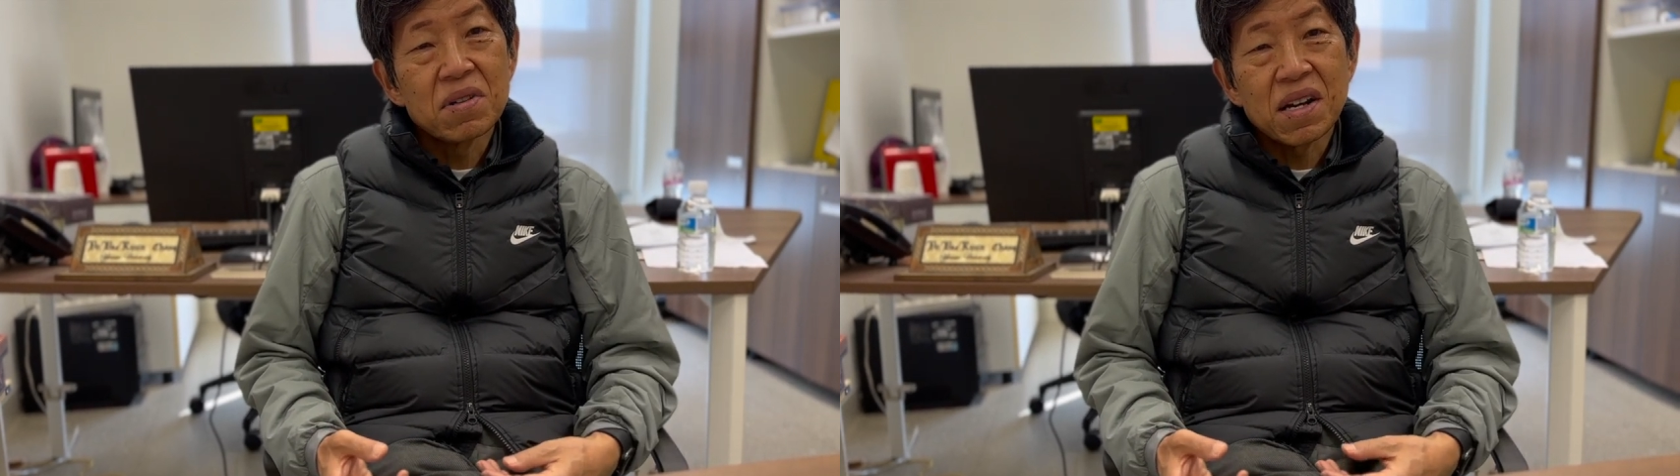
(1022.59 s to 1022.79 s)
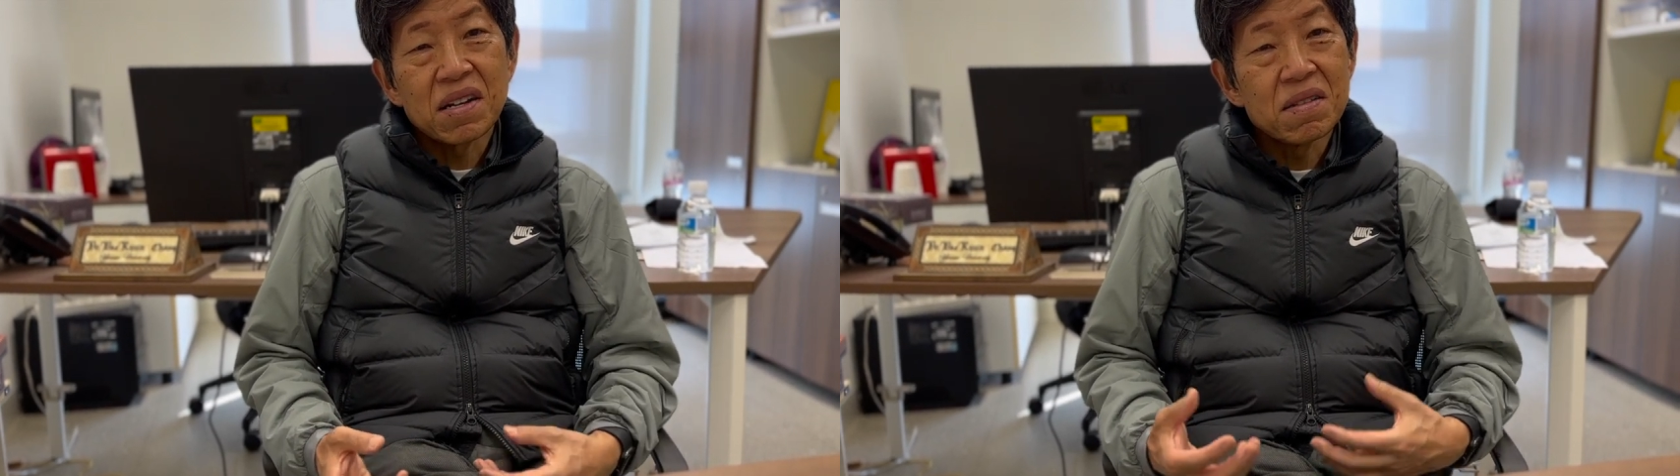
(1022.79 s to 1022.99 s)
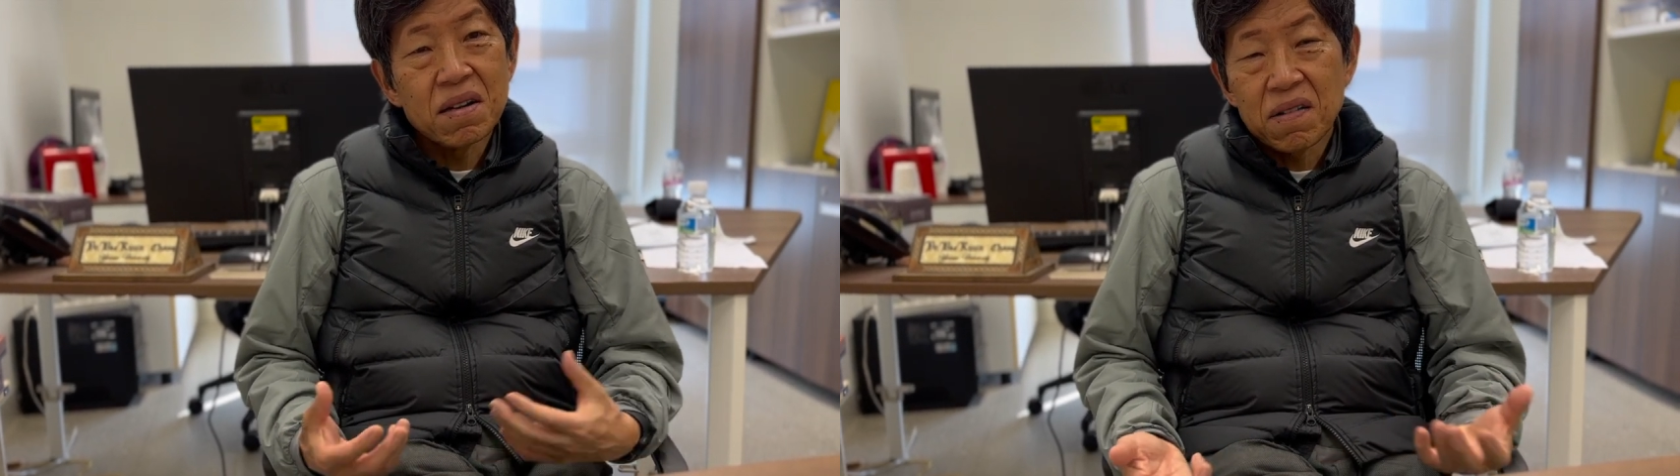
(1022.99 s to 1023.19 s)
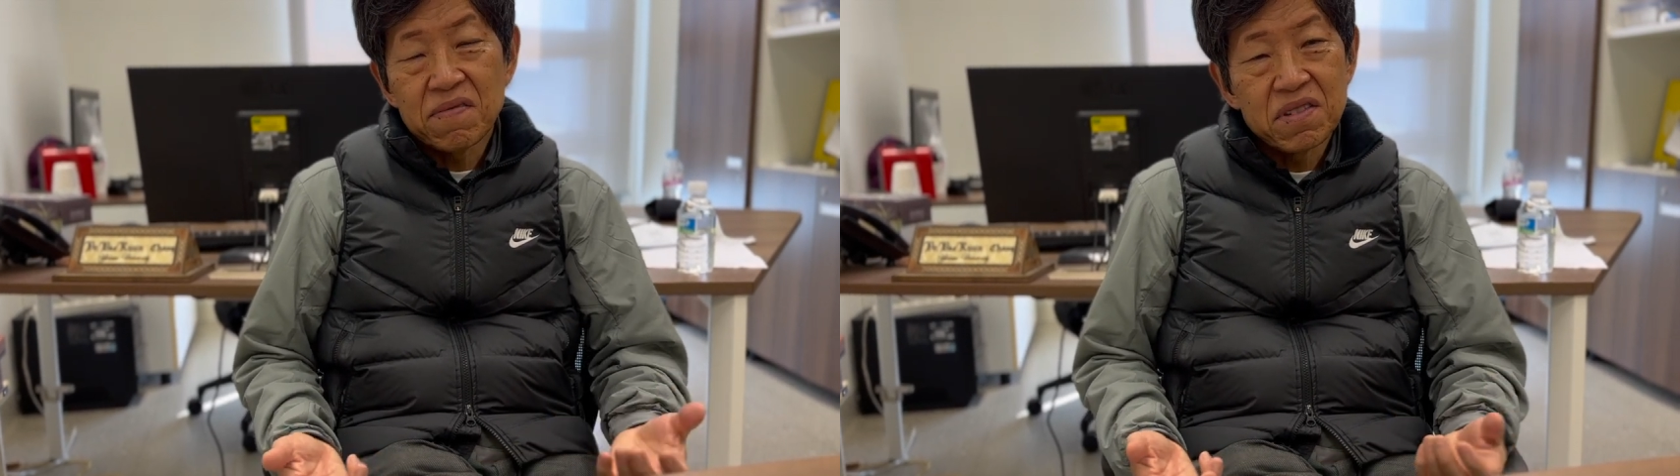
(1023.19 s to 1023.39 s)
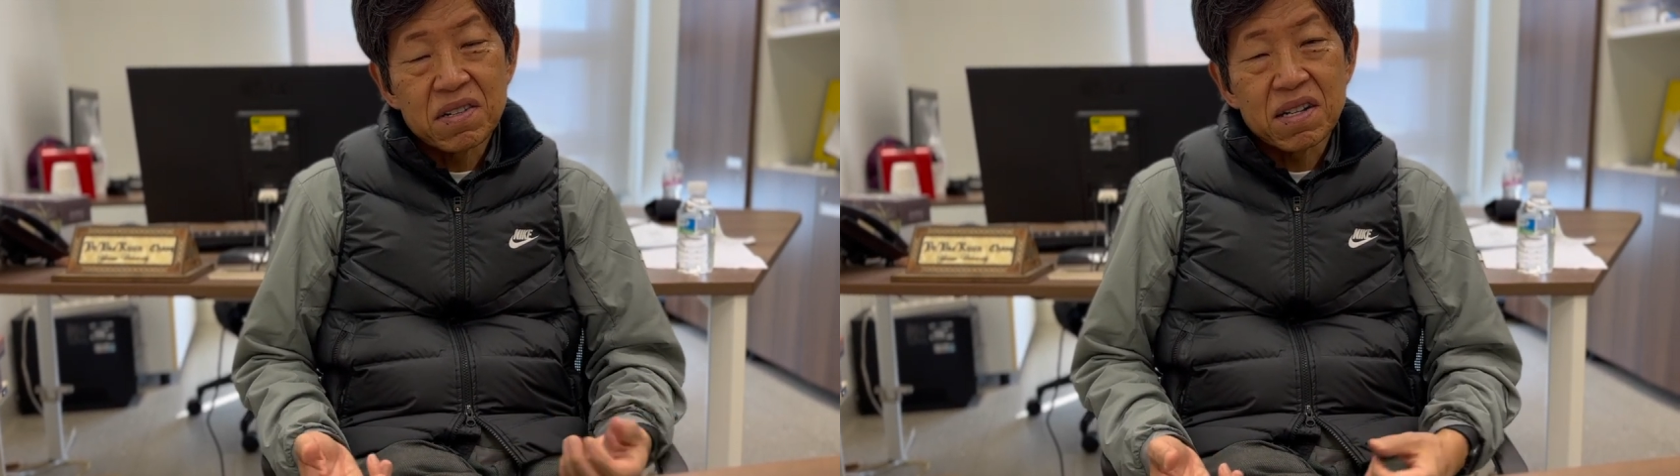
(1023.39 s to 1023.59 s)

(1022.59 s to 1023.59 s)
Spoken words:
I loved